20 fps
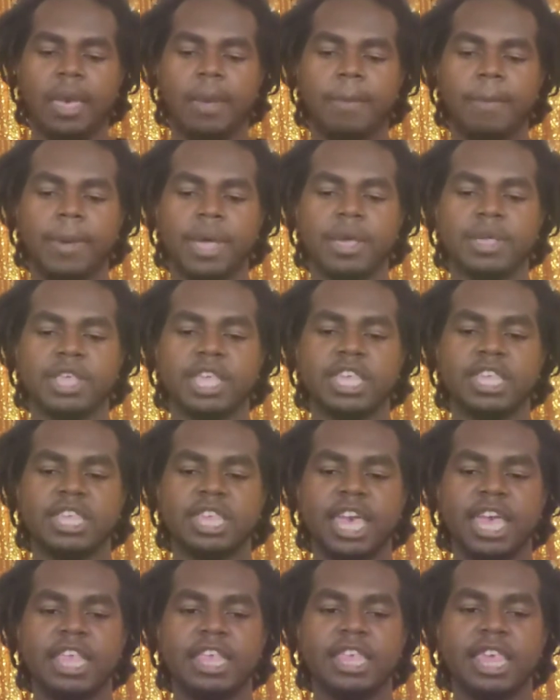But this
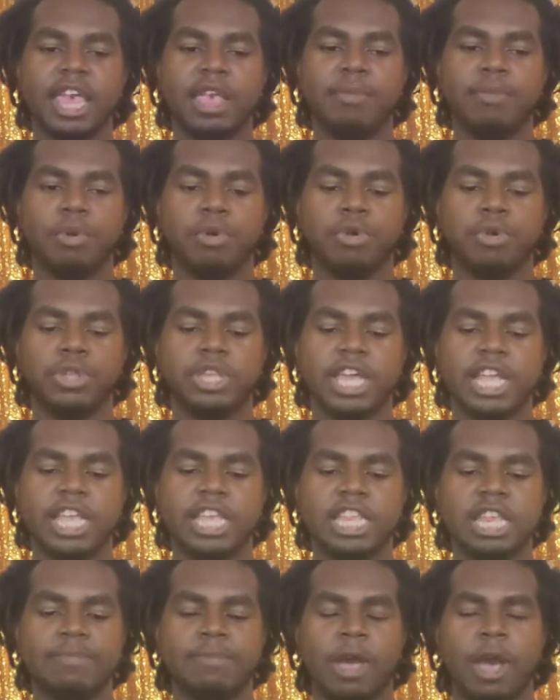10-10 portal, 10
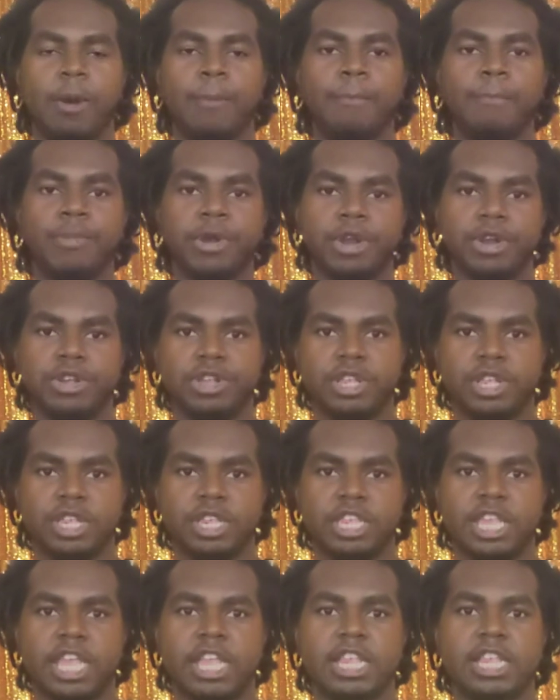is about
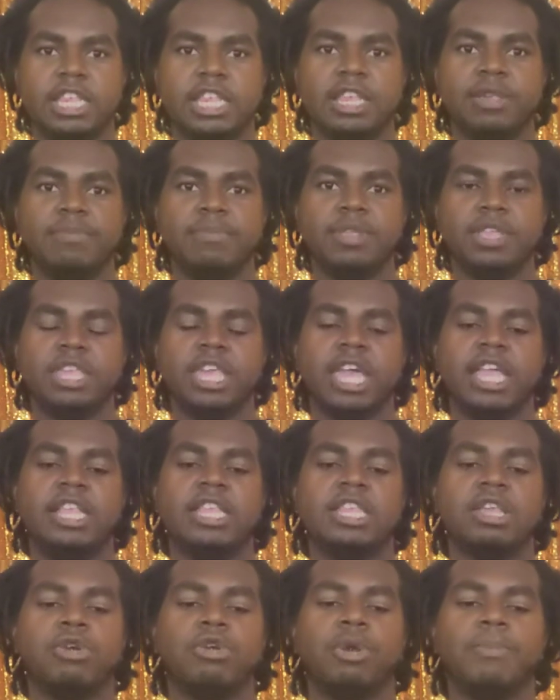burdens.
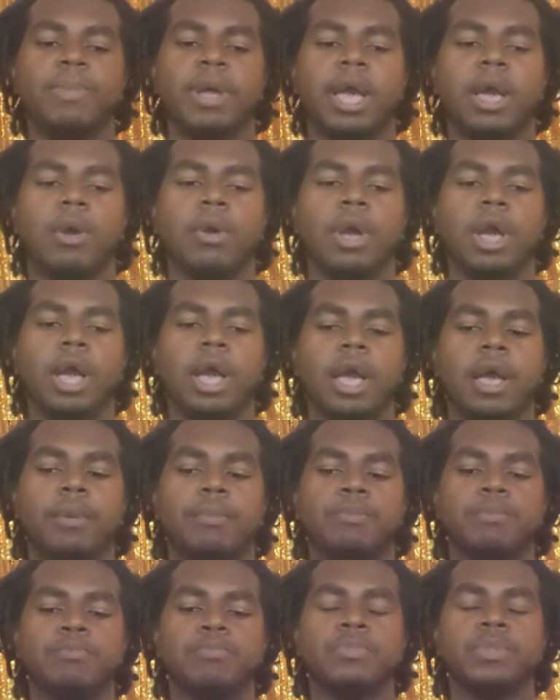10s are about
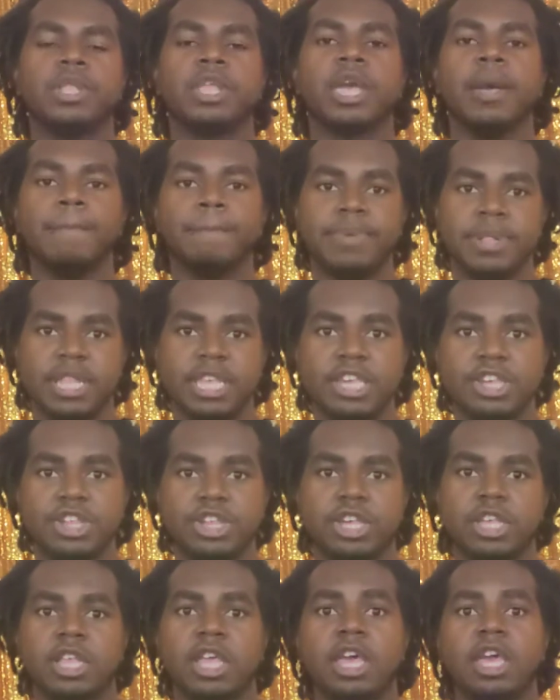
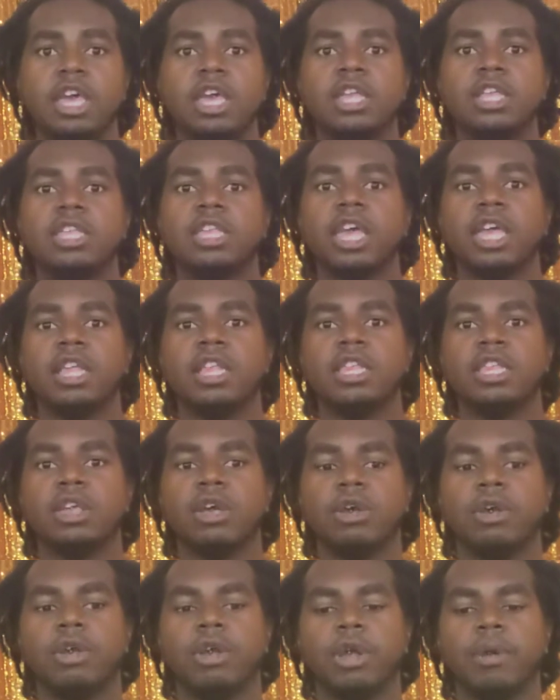completion. 10s
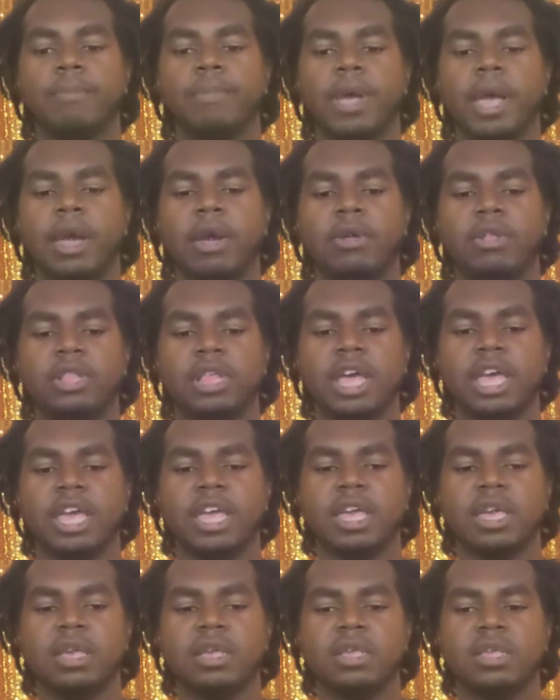are about
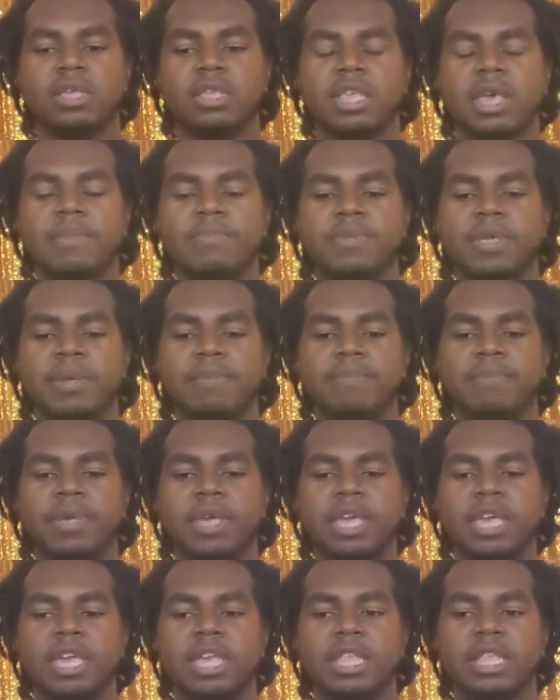like something
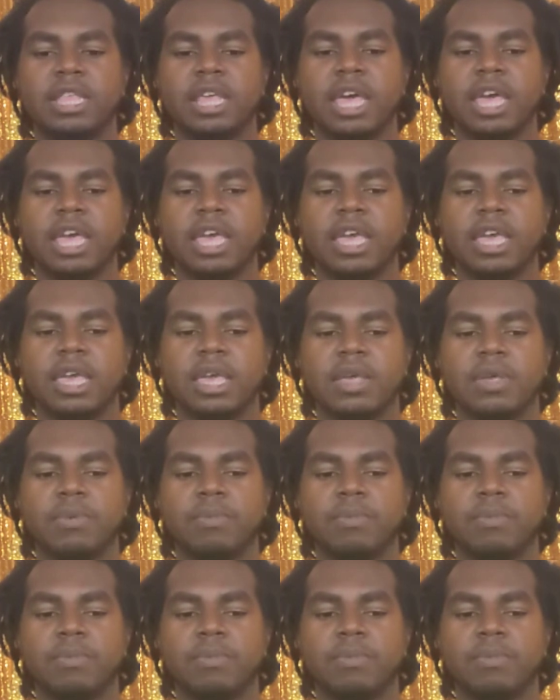being like